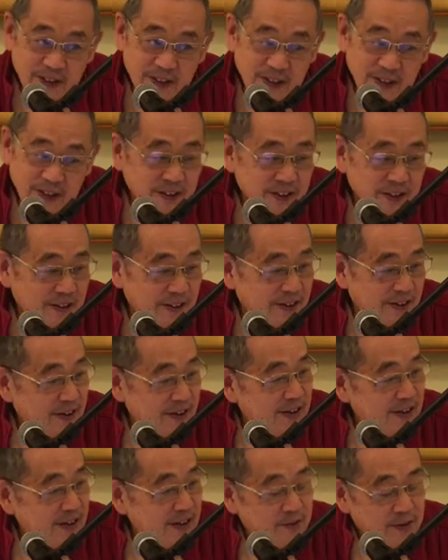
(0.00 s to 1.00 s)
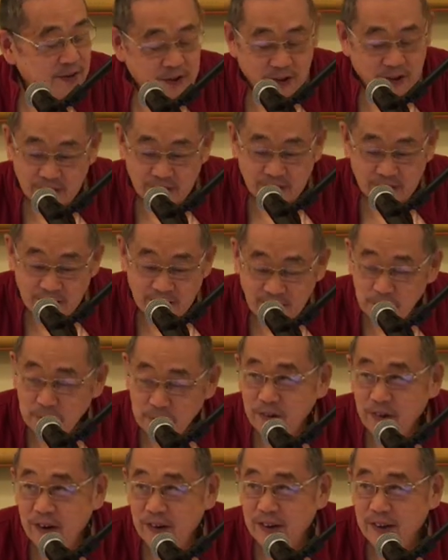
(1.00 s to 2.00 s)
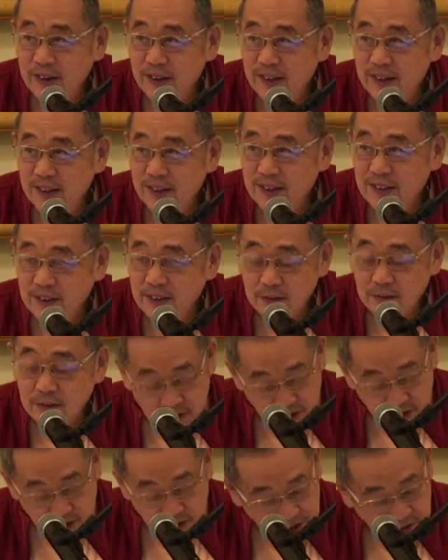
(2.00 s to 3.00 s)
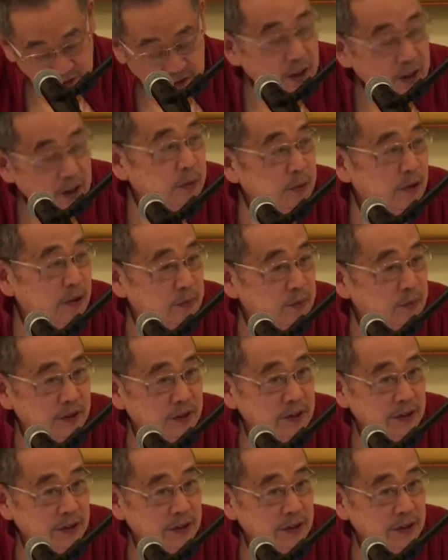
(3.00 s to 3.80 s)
and everything is temporary. So you should give it up ultimately.